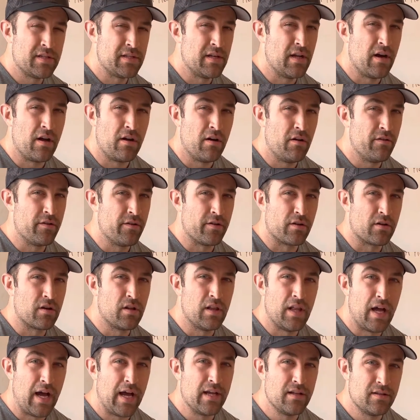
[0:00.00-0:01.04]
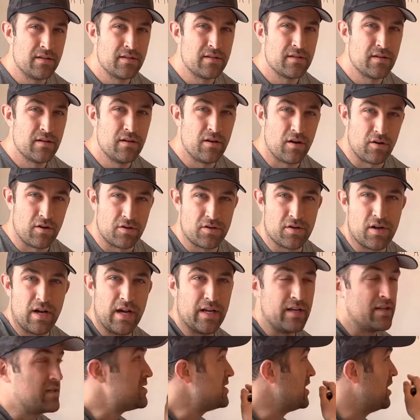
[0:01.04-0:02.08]
Not all their clients are trying
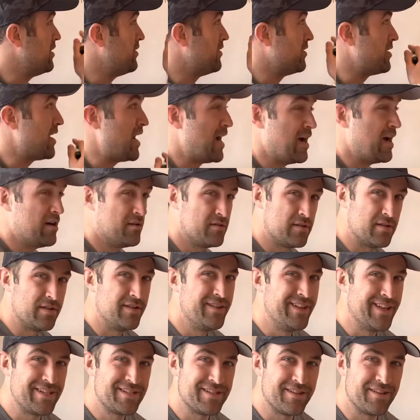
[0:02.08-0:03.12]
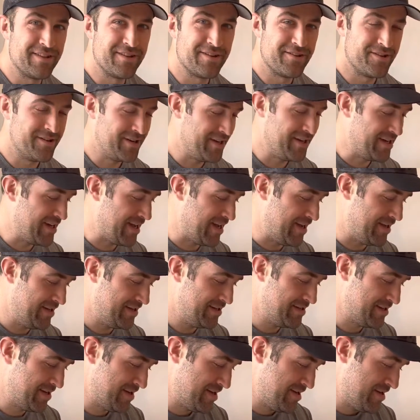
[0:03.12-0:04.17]
to sell their house in less than 30
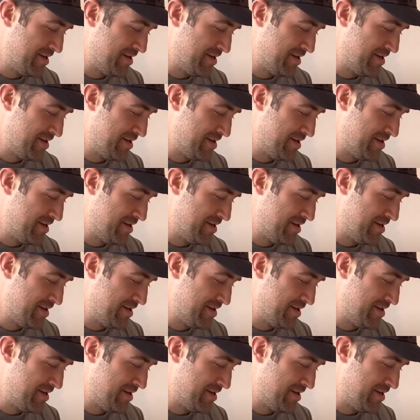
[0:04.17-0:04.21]
days.